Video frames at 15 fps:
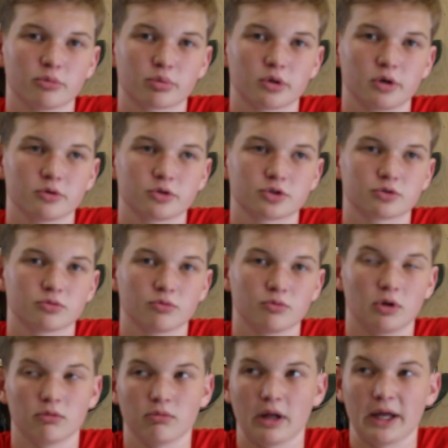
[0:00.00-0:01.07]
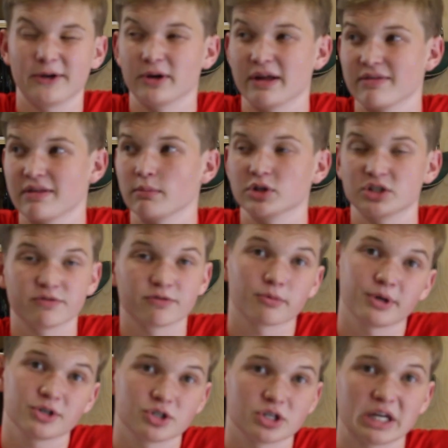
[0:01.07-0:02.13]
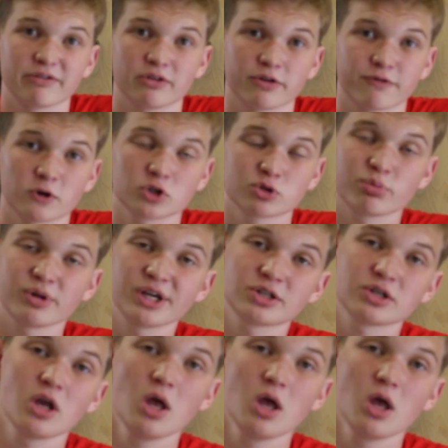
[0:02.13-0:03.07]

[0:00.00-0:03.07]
approach. Well, I don't have that much information to give in the first place,